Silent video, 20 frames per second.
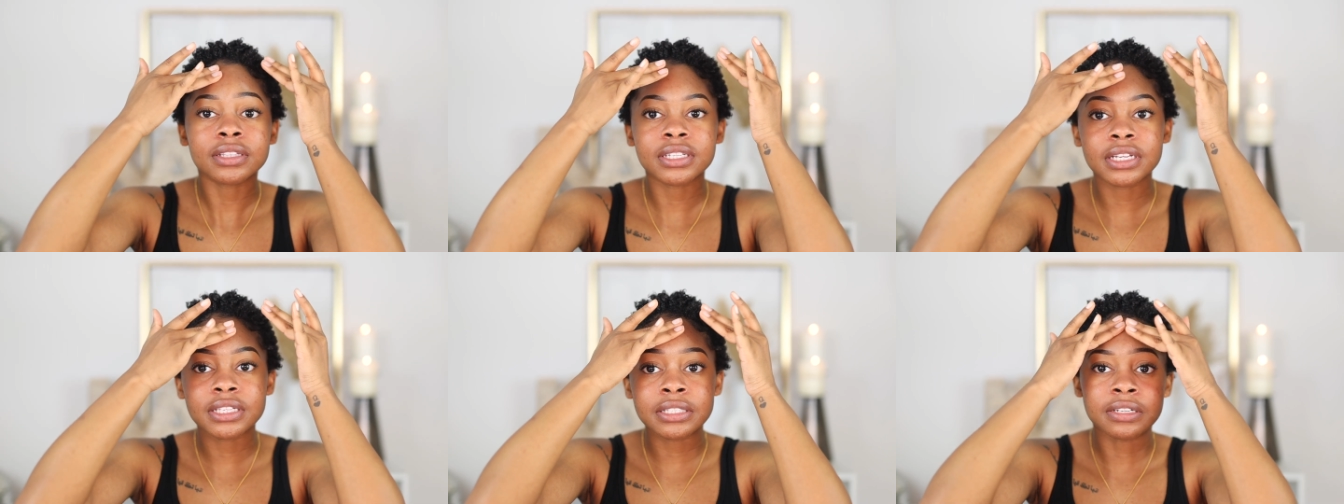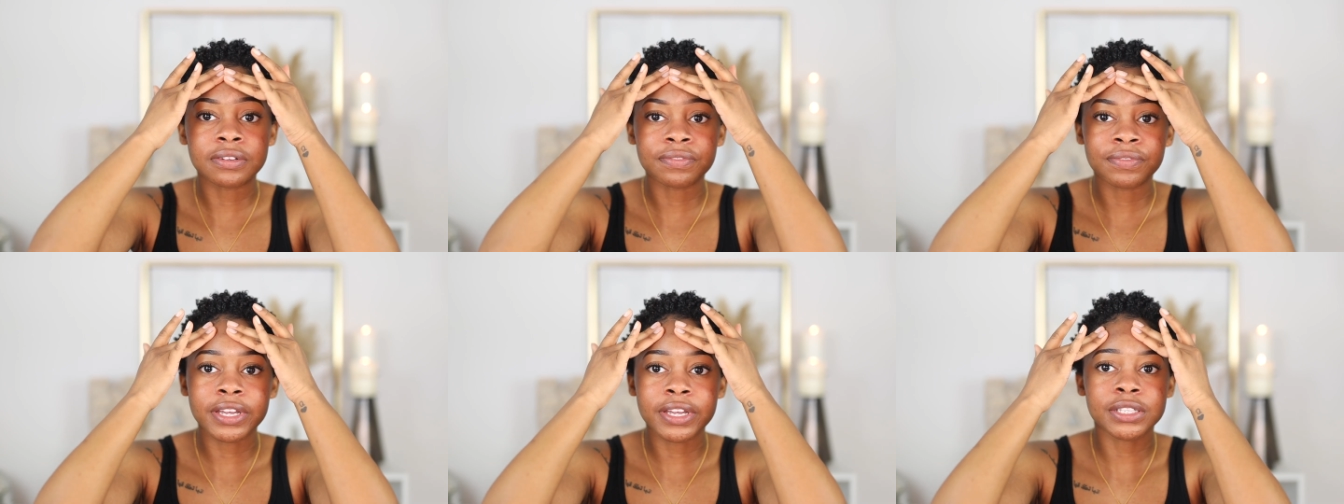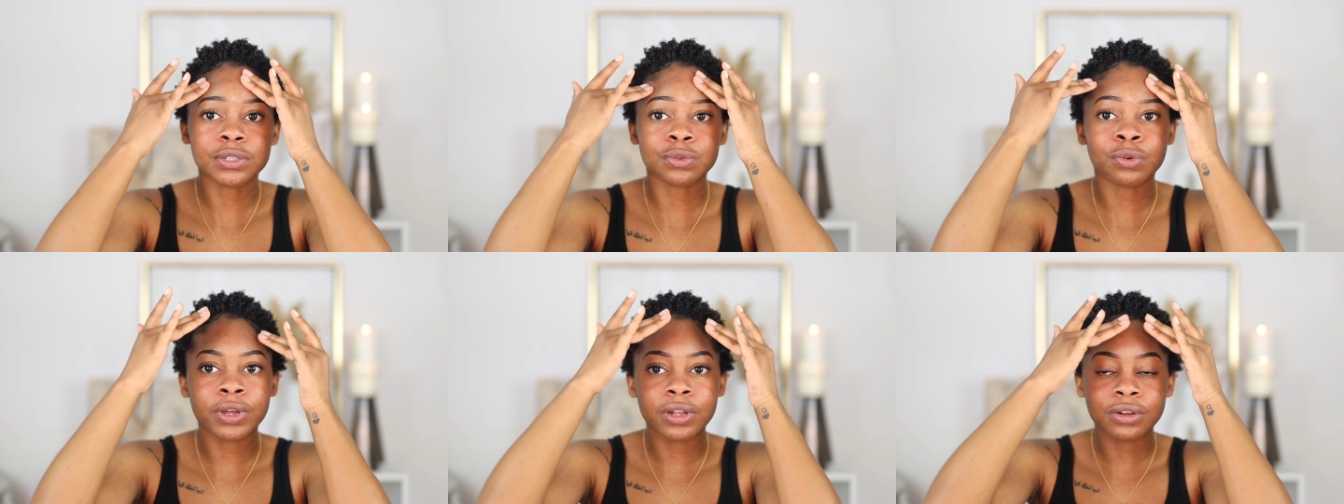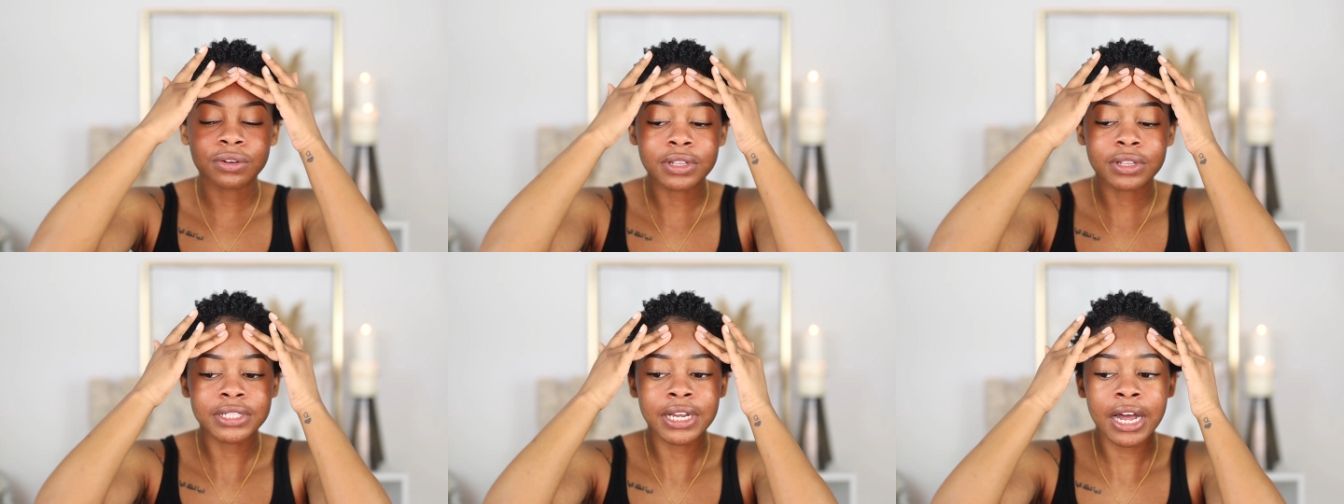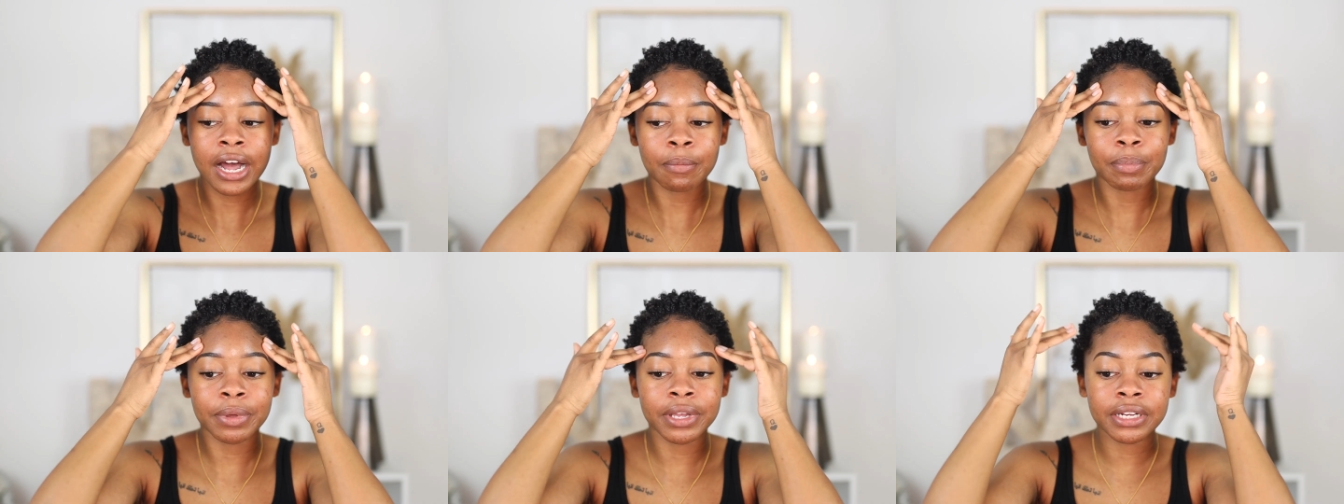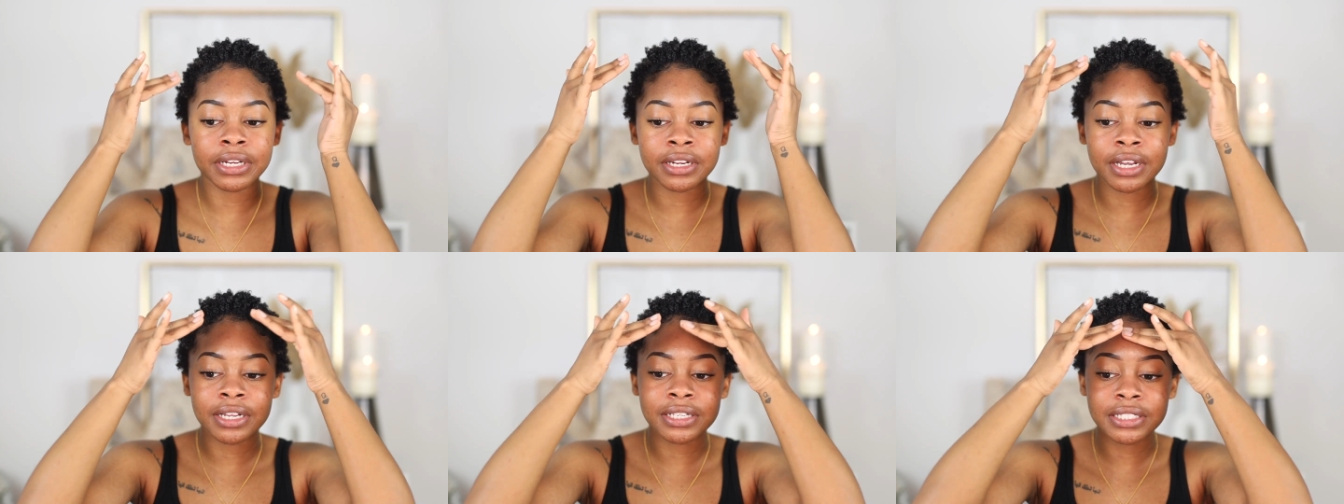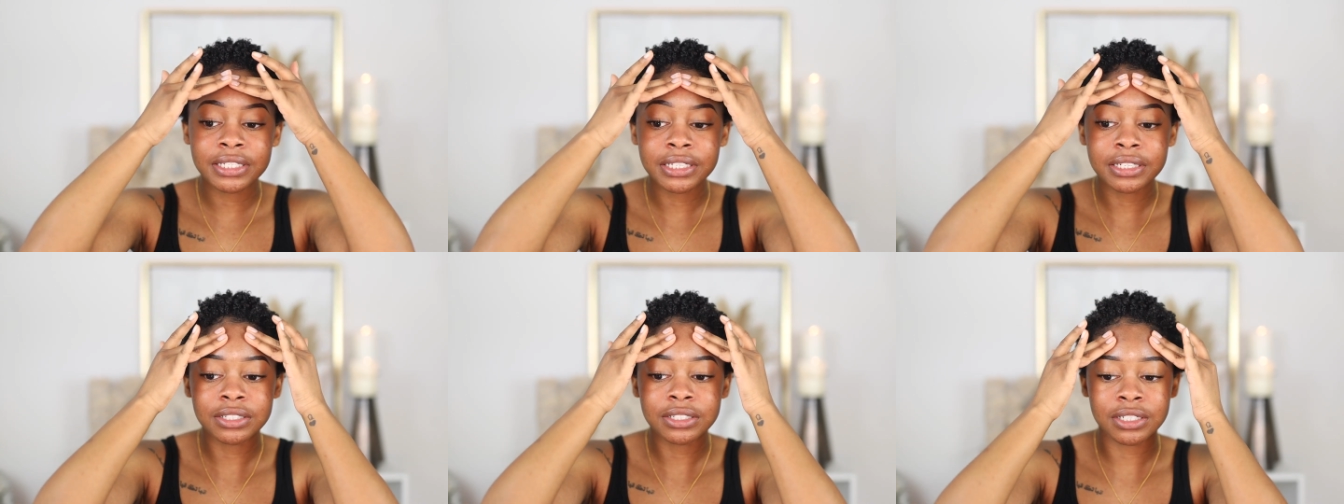tinted face oil on top, it
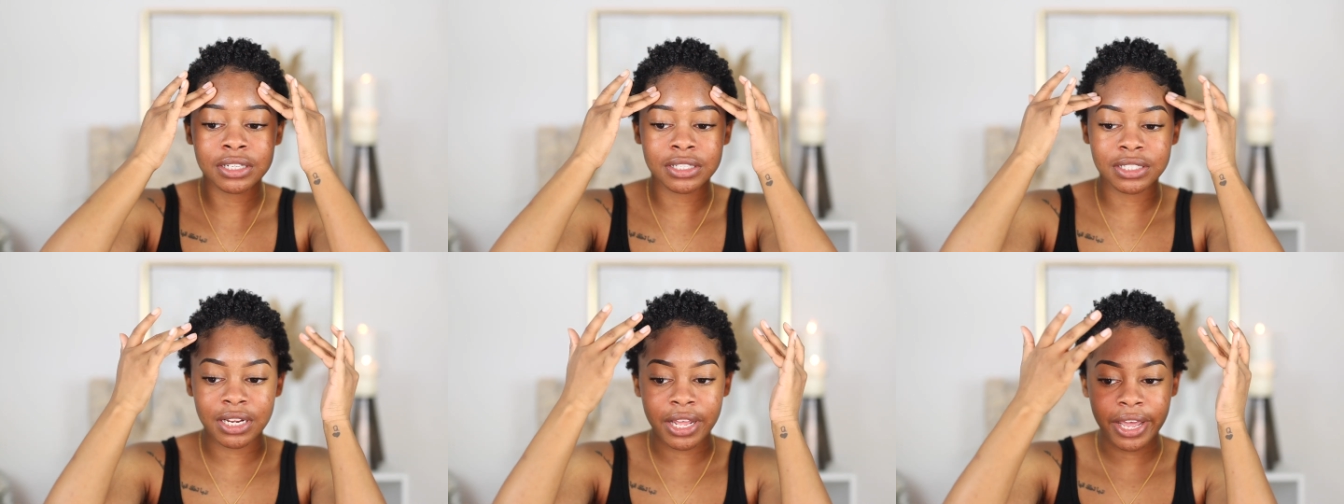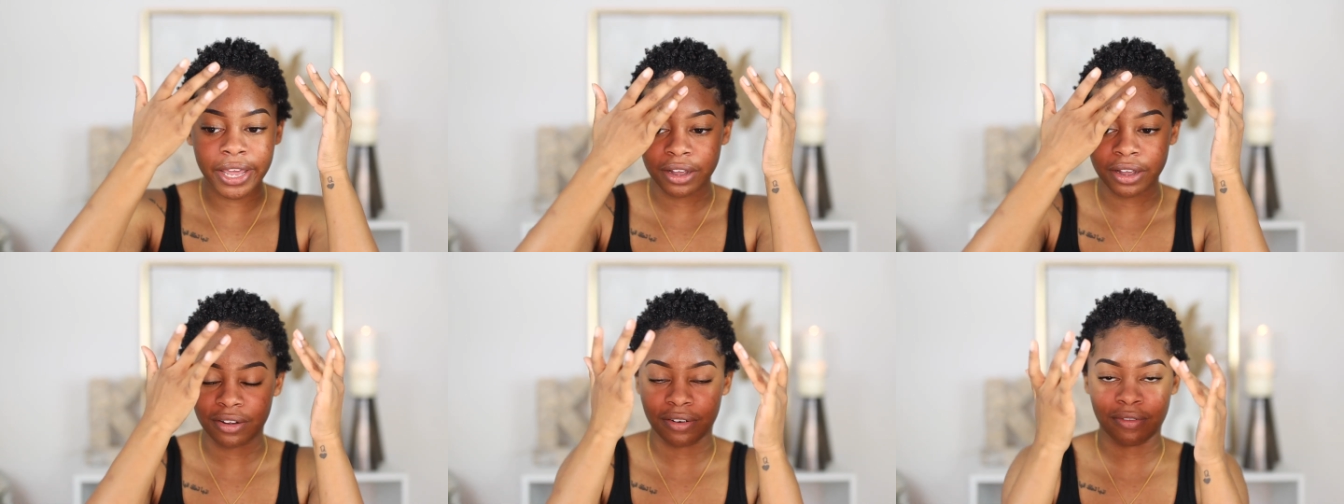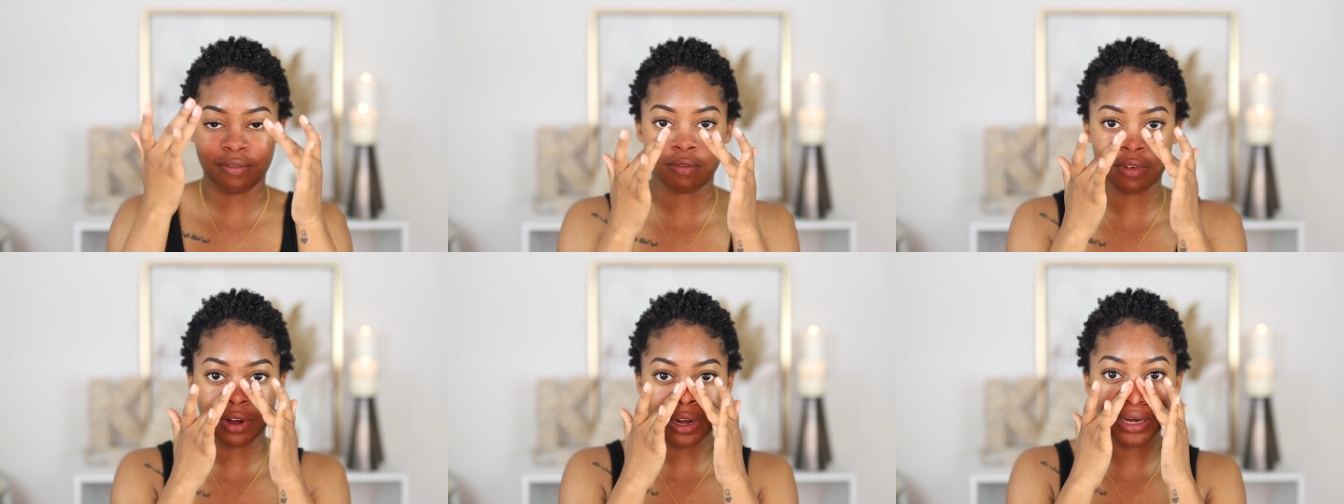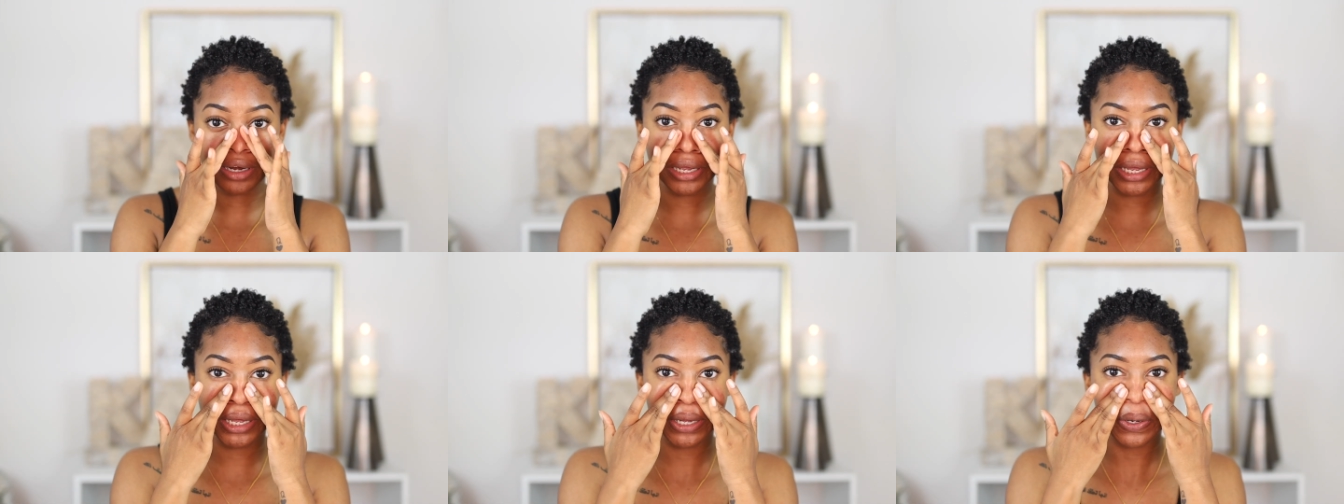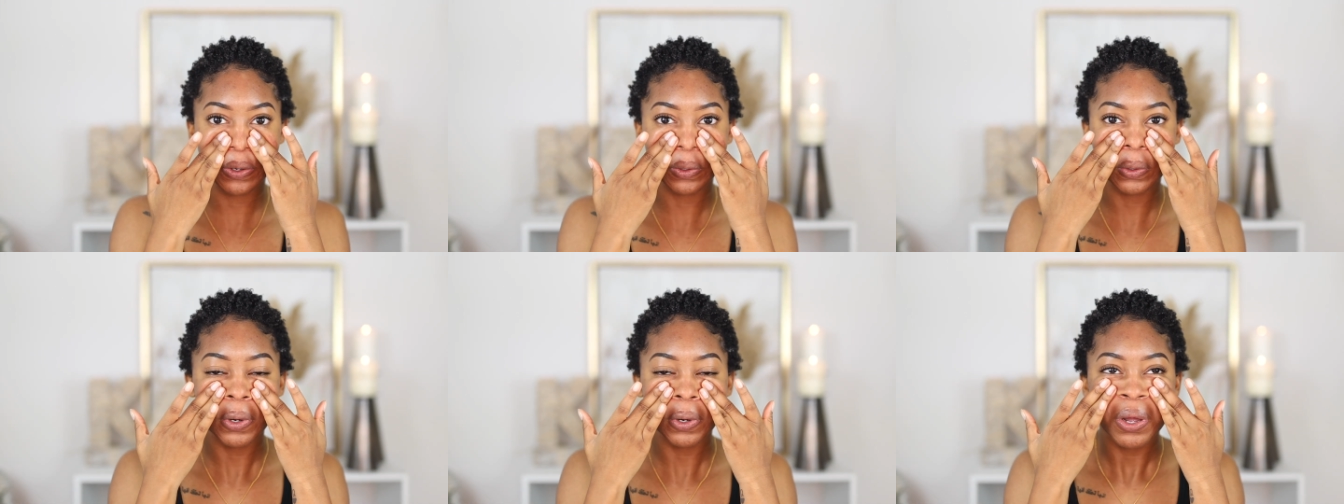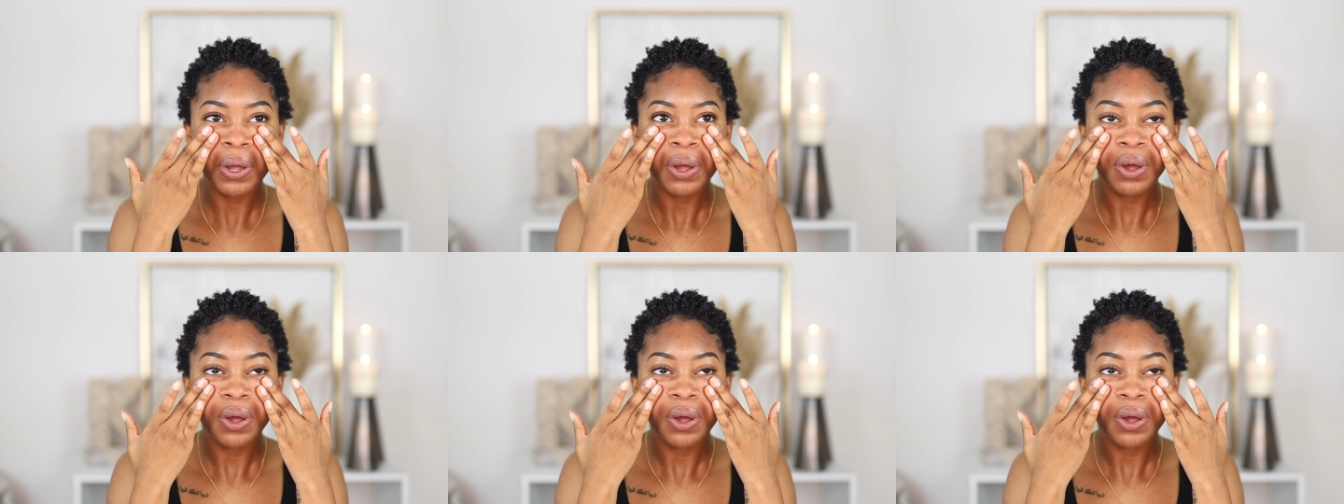doesn't just like run down